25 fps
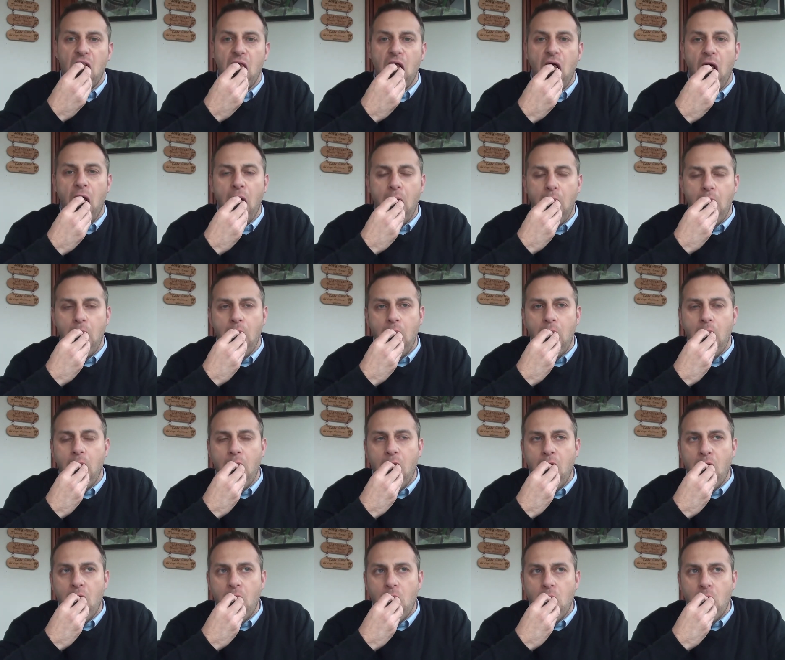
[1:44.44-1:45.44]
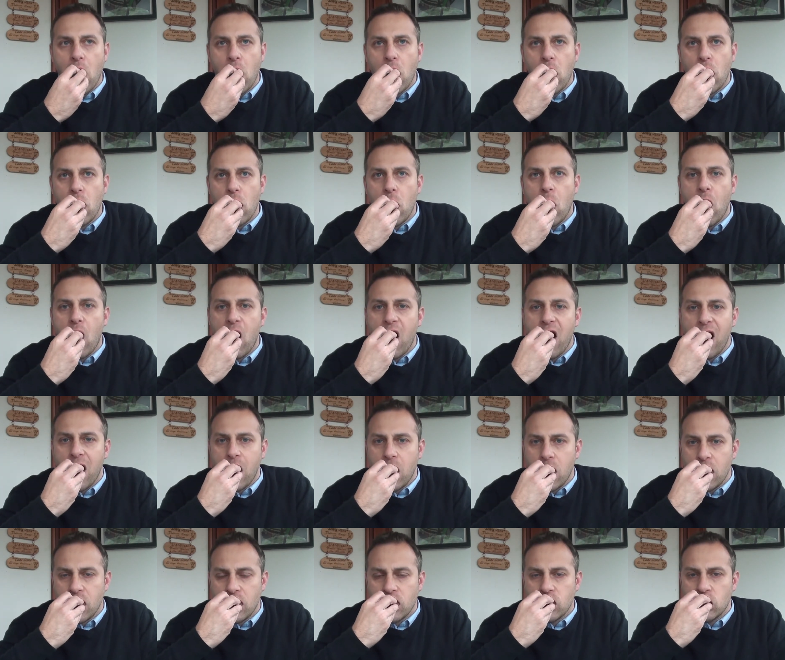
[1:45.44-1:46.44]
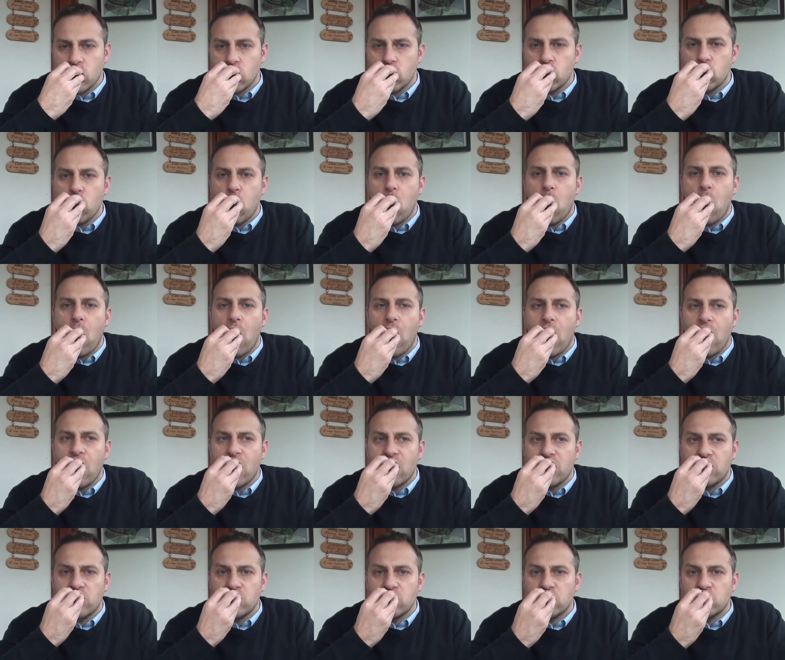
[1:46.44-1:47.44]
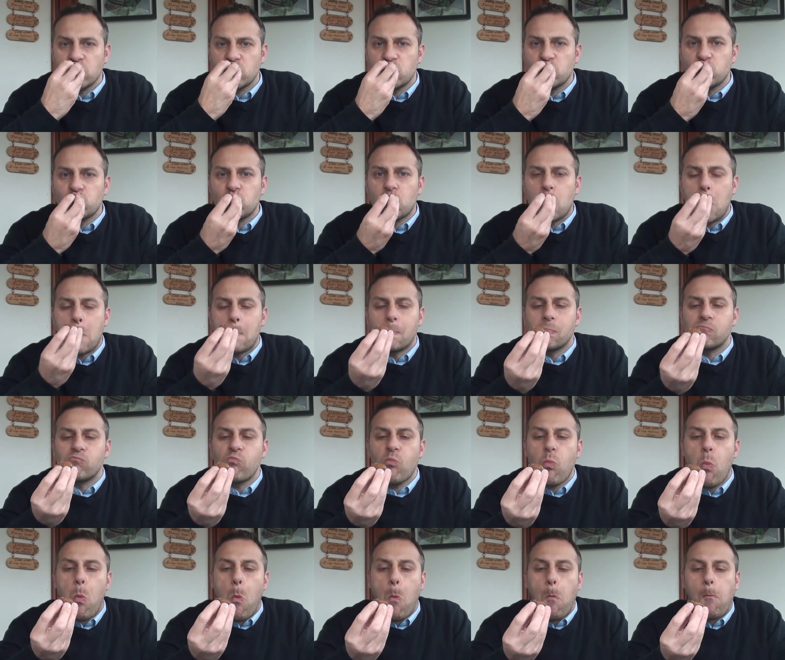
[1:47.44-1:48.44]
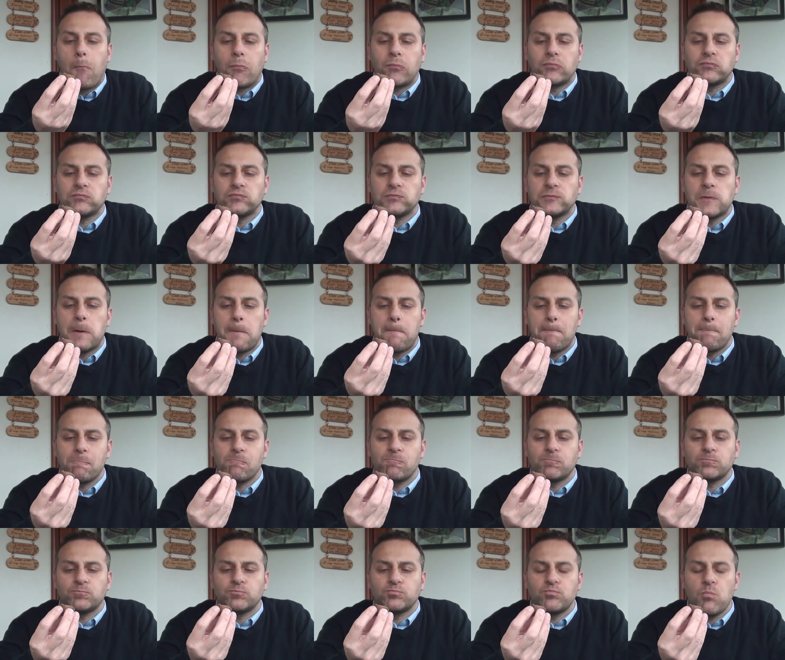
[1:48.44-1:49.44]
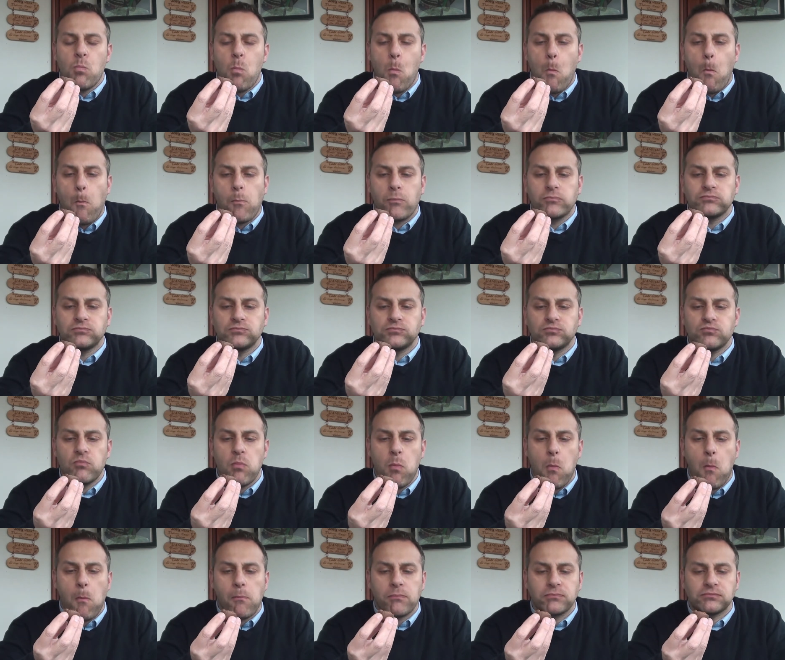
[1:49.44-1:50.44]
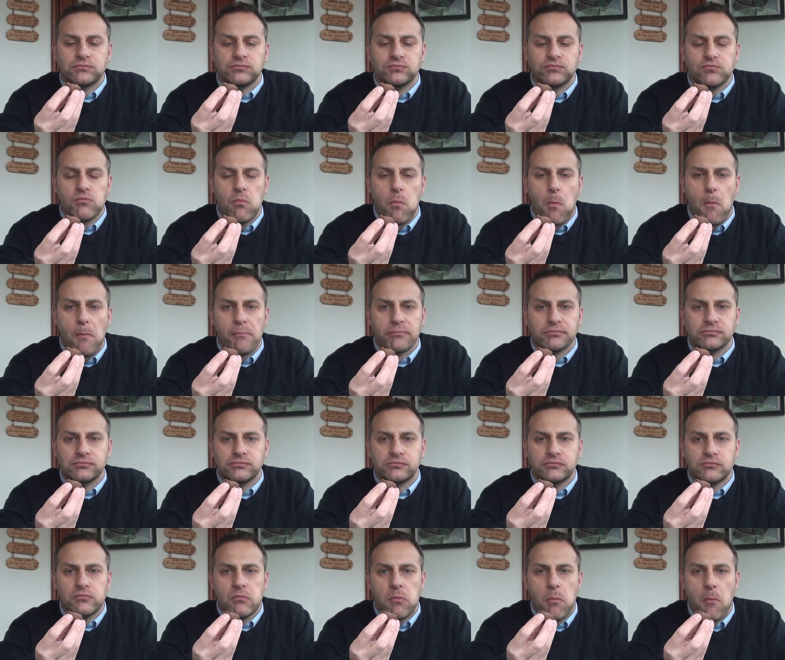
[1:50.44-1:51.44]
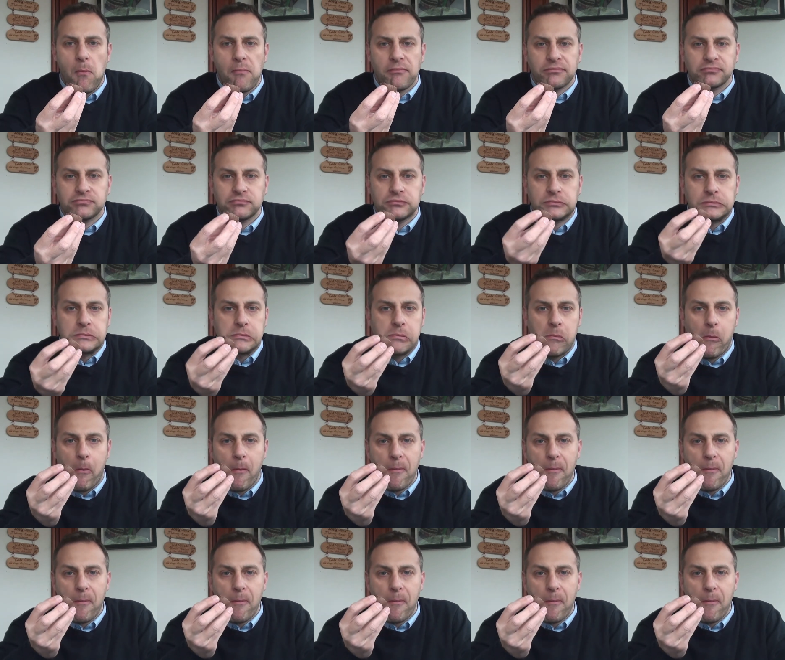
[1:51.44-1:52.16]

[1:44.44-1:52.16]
Nothing is said.